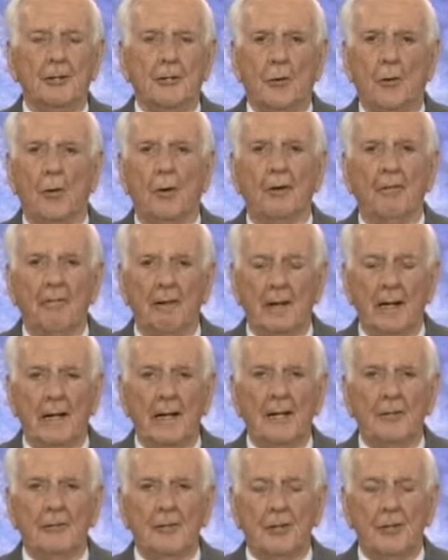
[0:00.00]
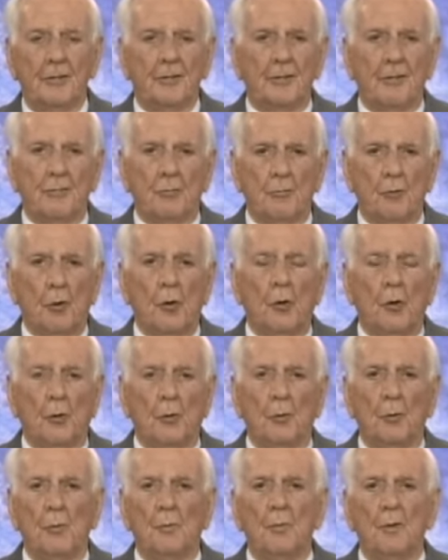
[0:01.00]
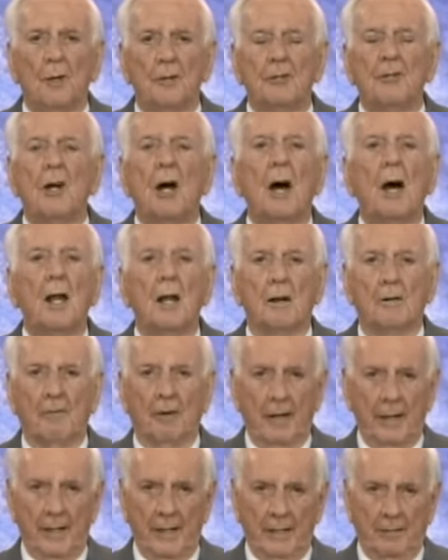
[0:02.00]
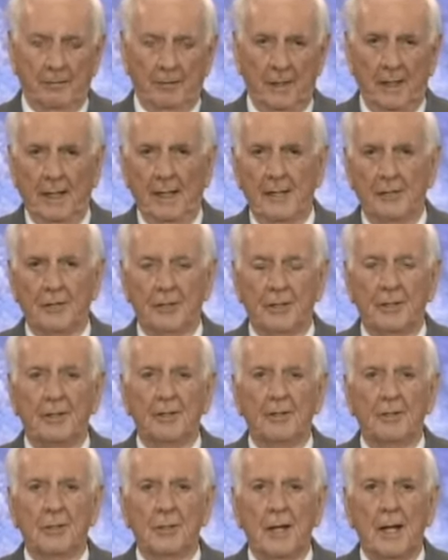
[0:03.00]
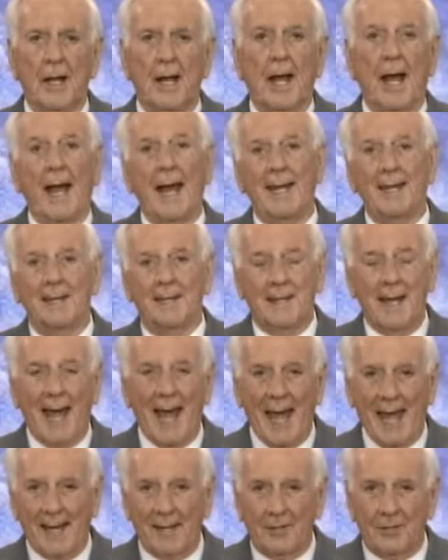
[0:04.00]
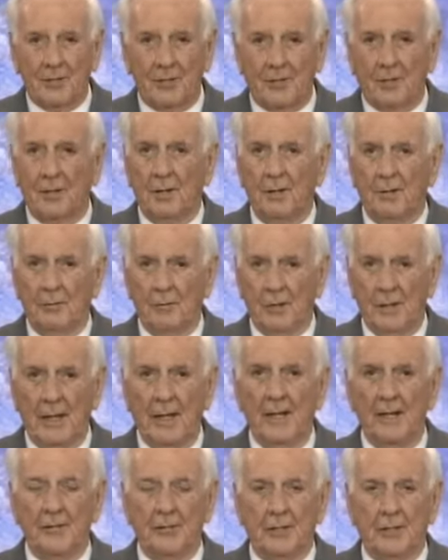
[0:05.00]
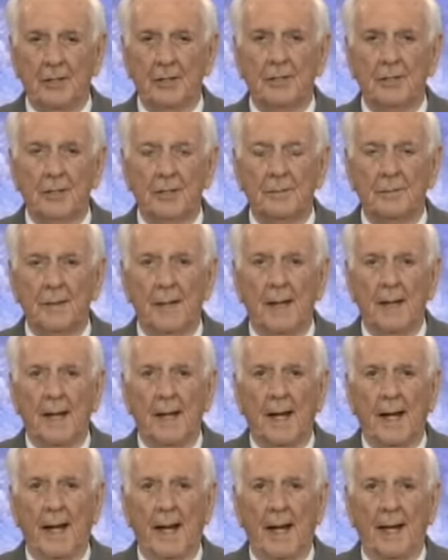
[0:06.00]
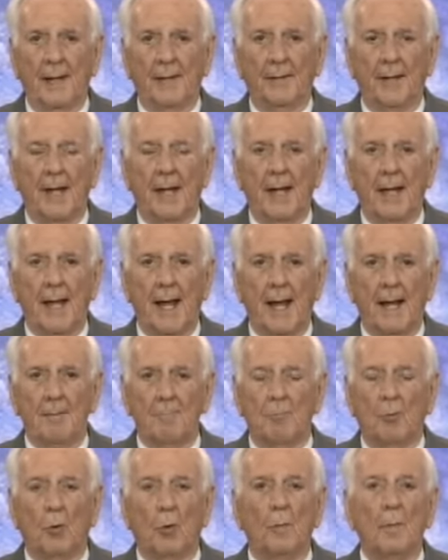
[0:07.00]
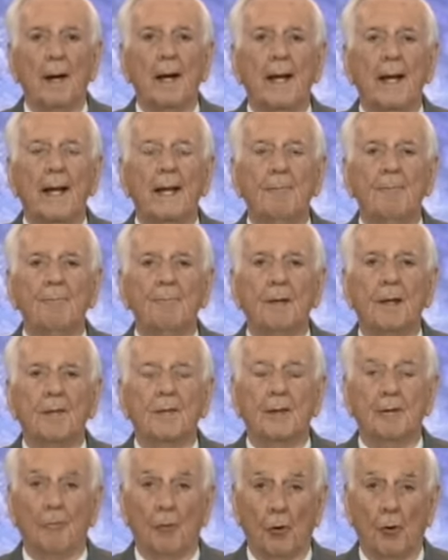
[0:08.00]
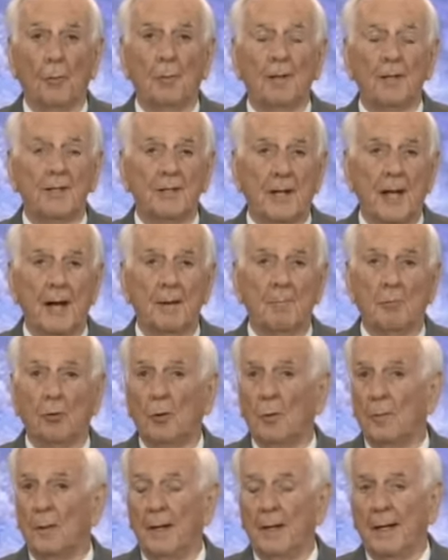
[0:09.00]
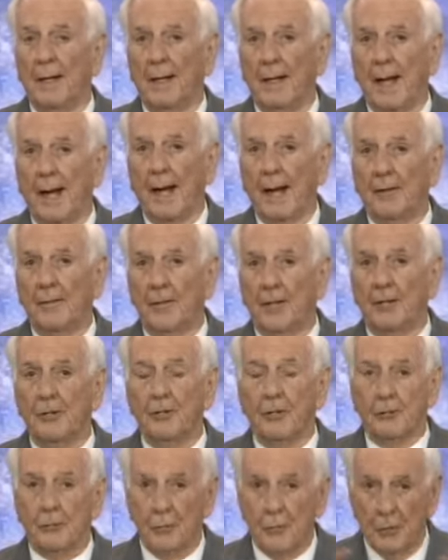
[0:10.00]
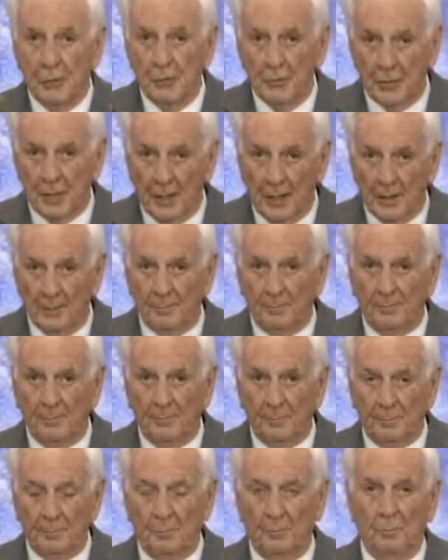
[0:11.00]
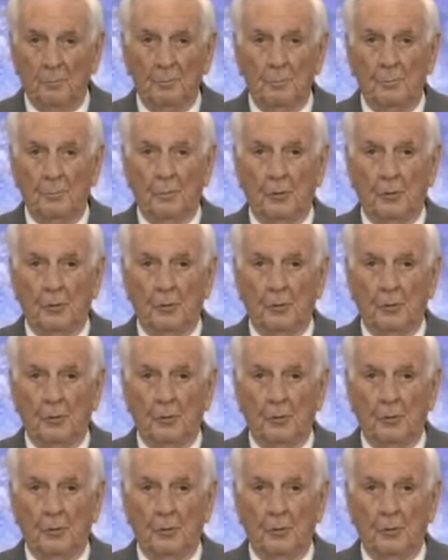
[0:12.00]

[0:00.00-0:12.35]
destroy religions, Rome tolerated religions and taxed religions. And they got more money, the Romans got more money out of the Jerusalem